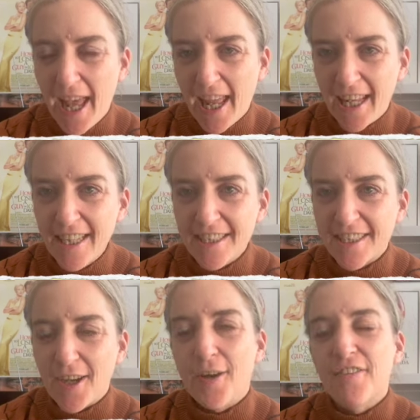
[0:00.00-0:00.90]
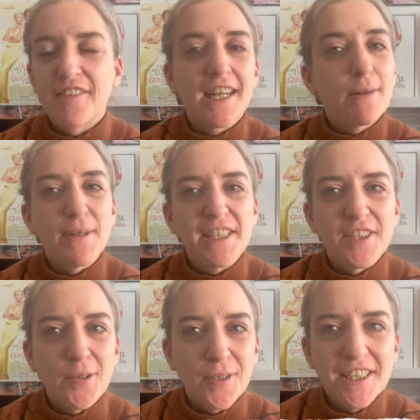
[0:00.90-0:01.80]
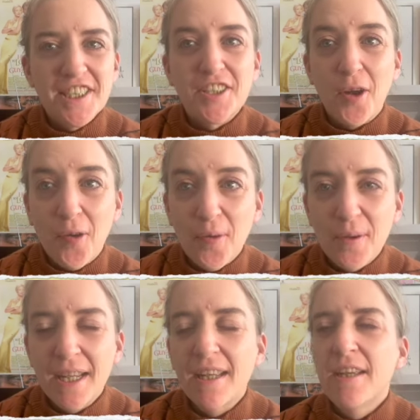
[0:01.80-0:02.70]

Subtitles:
8 of the Libby Shaw Show.